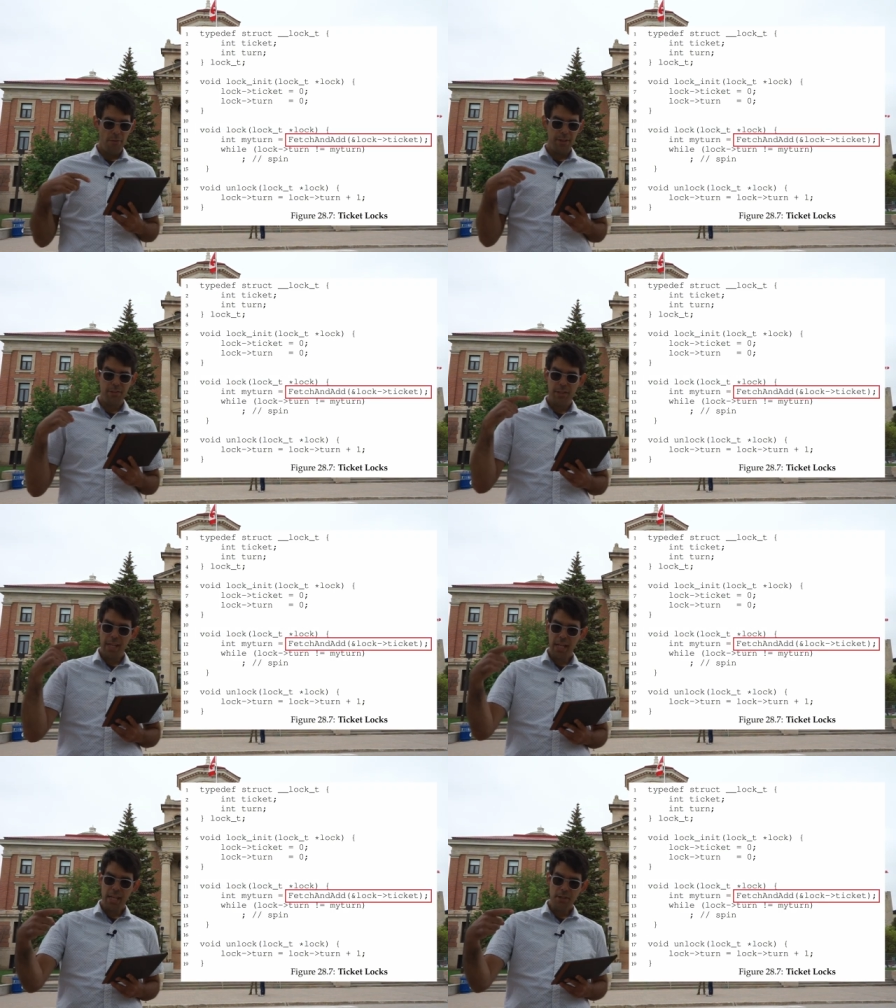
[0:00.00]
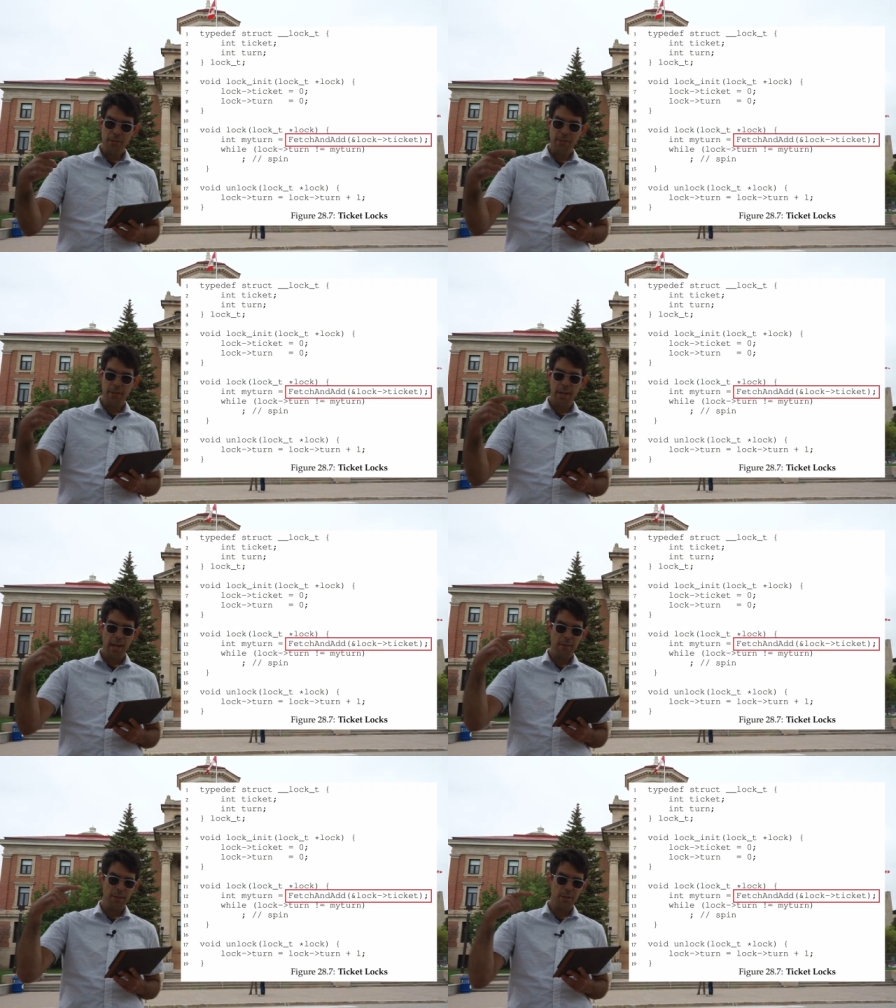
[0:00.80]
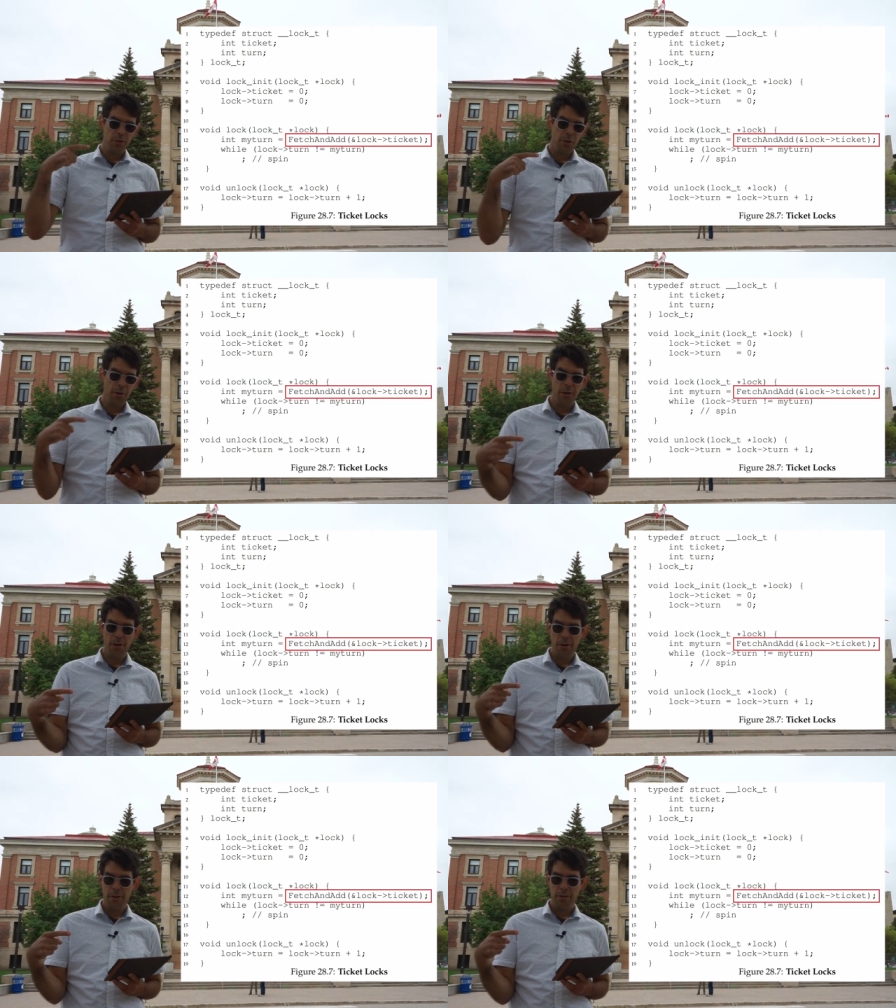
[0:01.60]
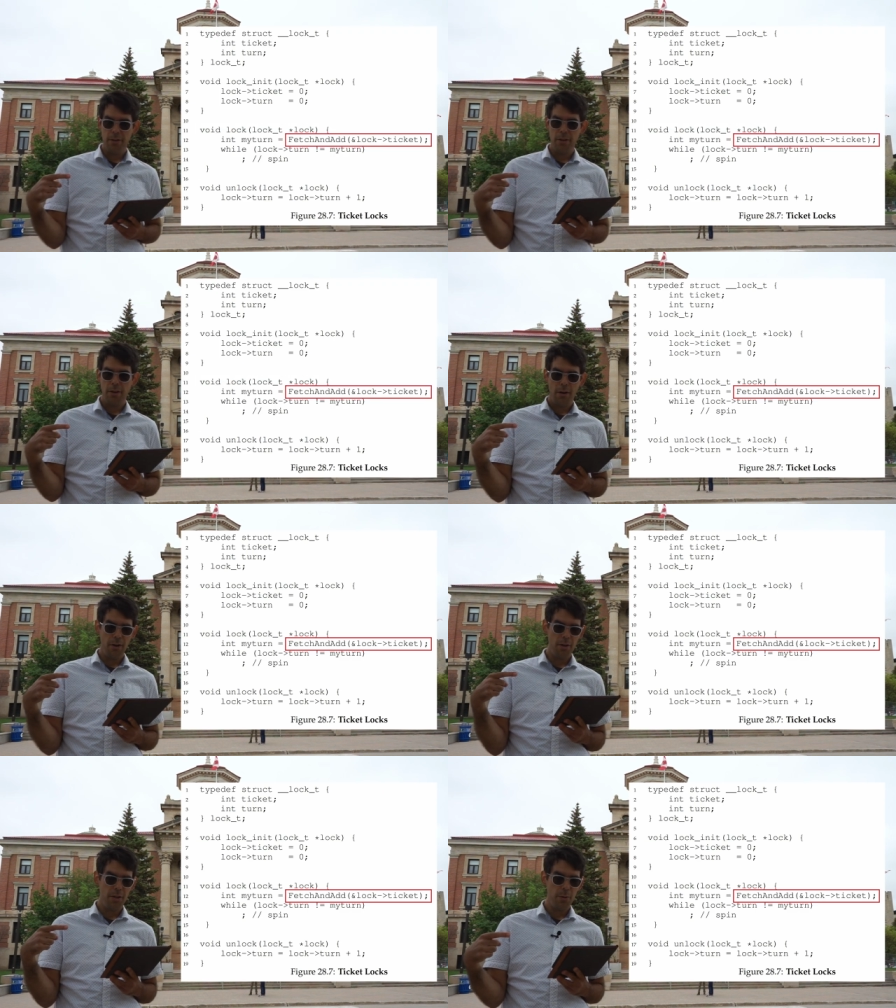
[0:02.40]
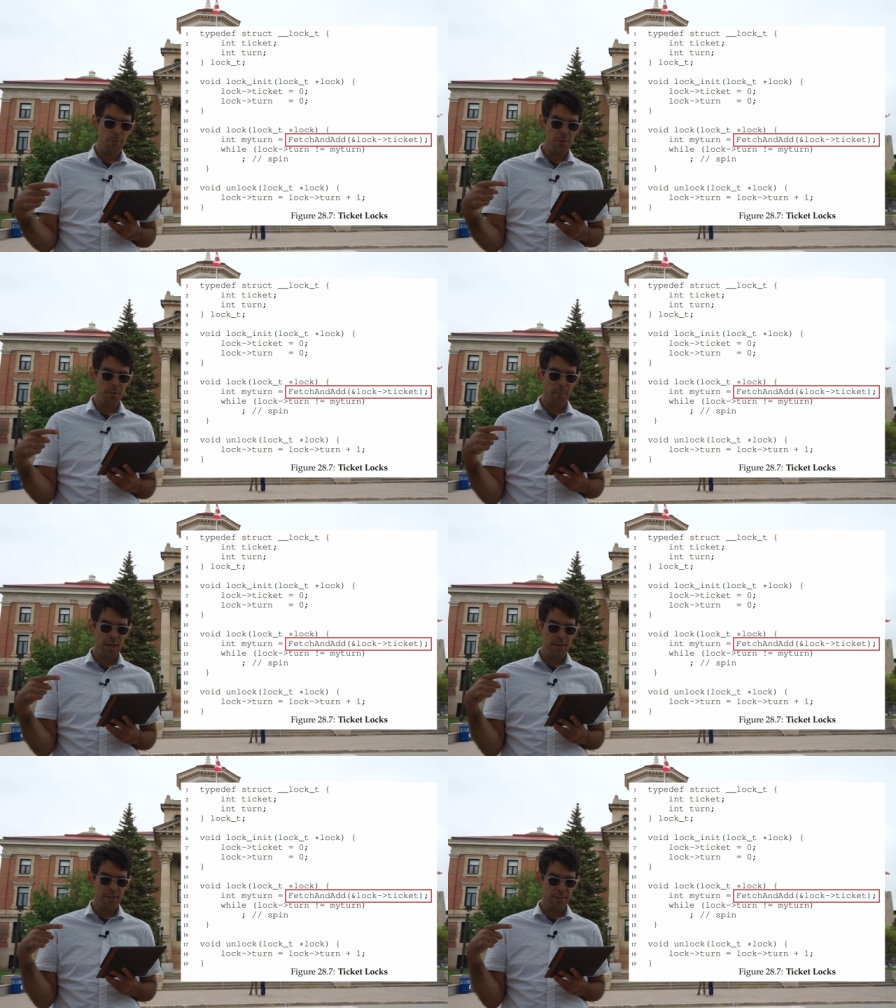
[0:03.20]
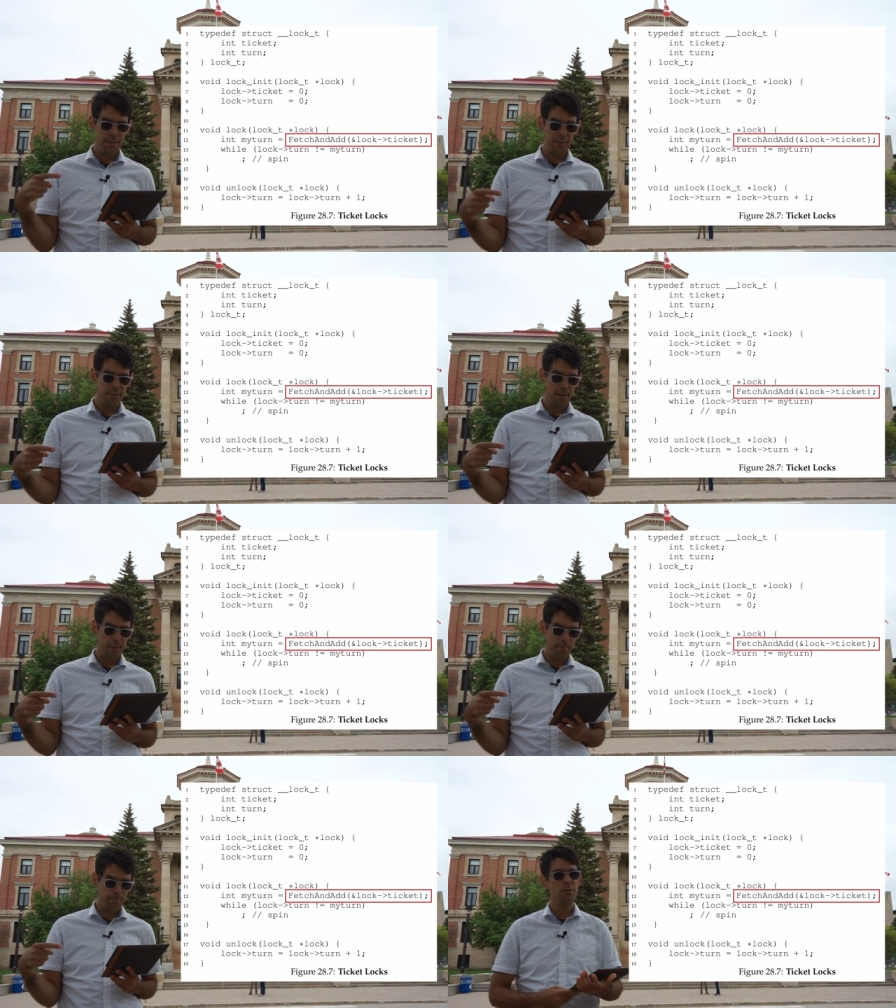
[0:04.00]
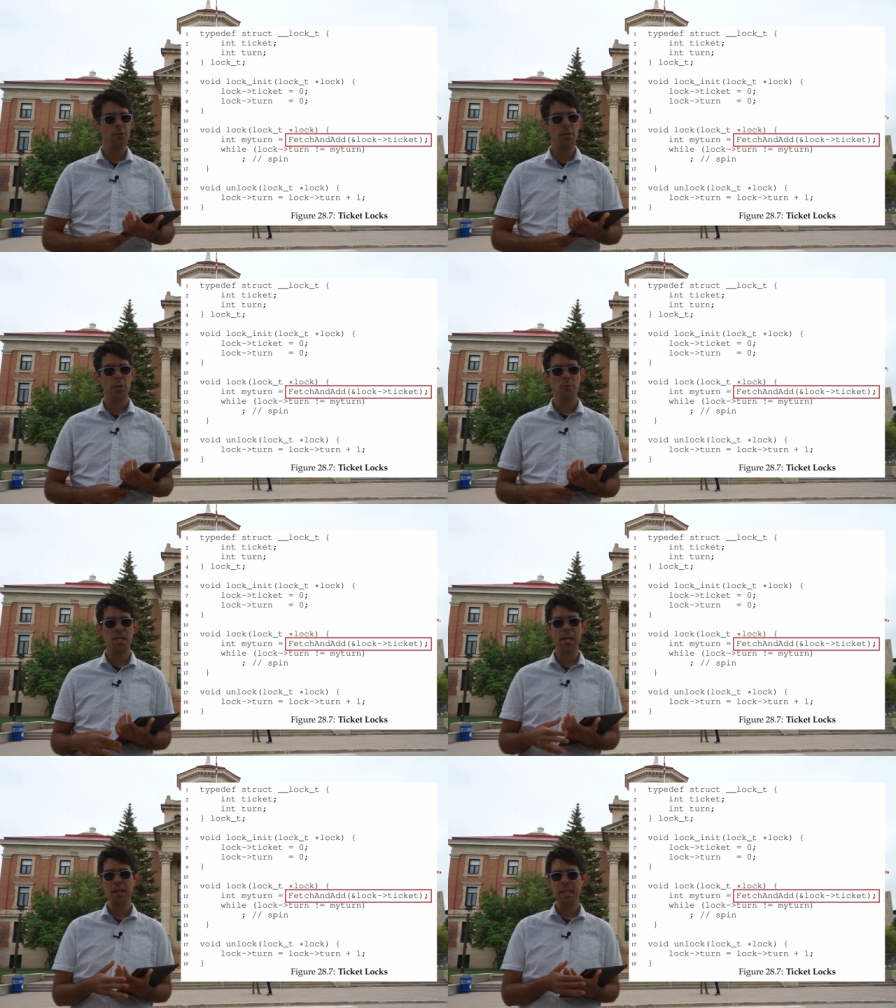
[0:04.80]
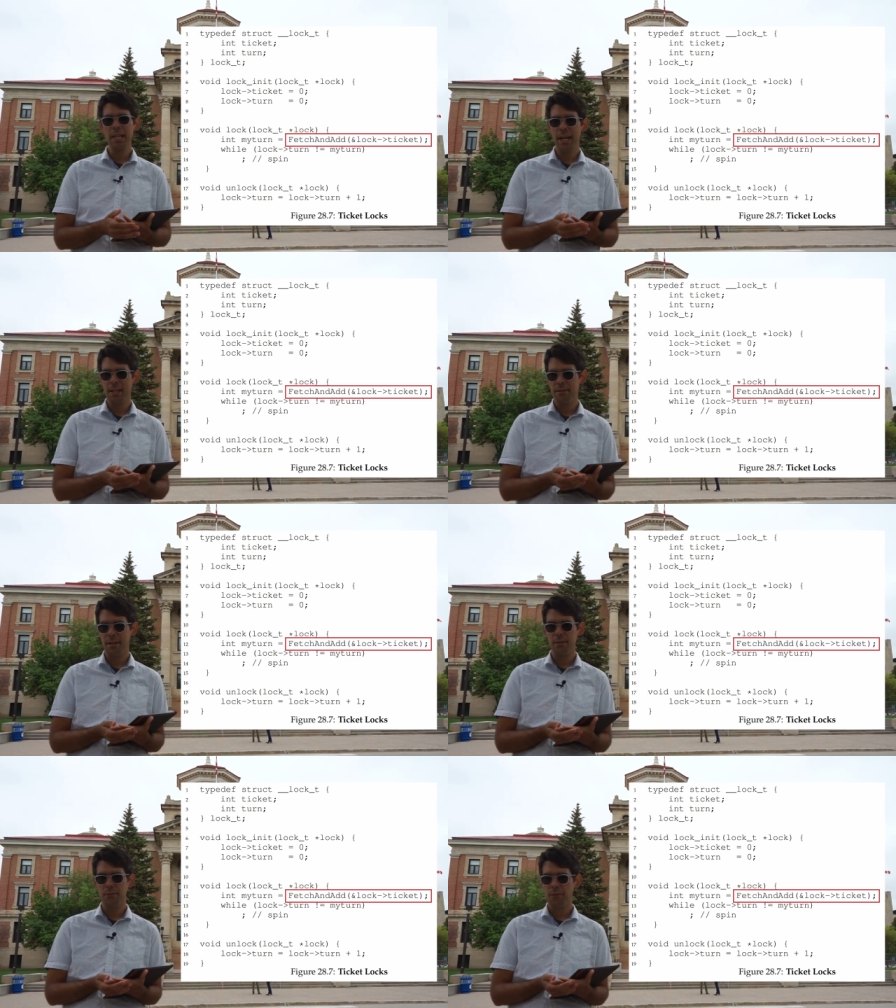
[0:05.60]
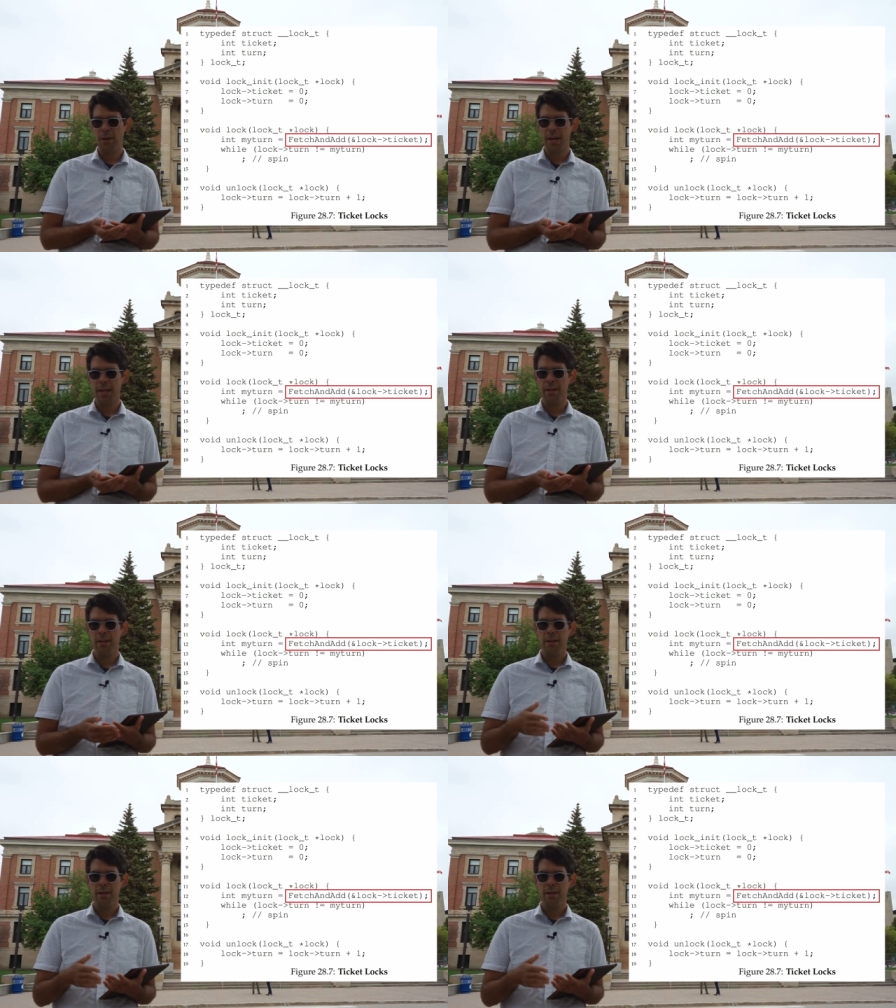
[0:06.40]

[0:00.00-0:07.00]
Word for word: The ticket and the turn are used by the system to uniquely identify